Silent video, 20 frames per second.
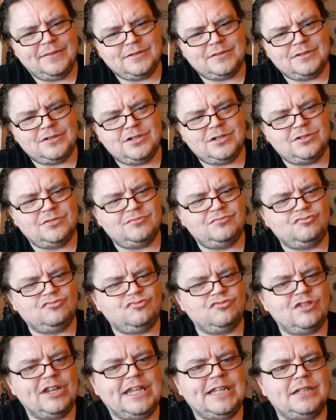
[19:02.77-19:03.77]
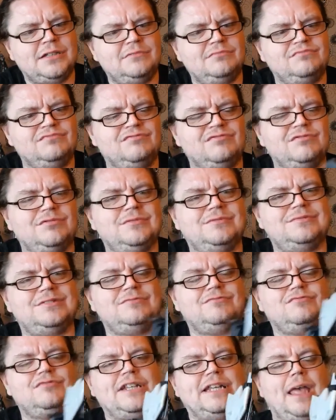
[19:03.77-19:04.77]
there's no real
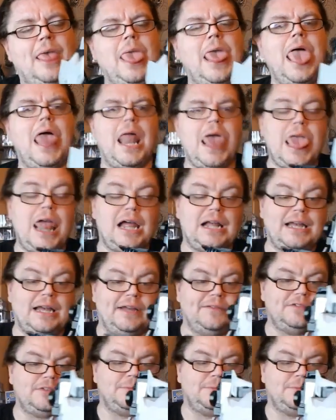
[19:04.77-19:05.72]
I can't even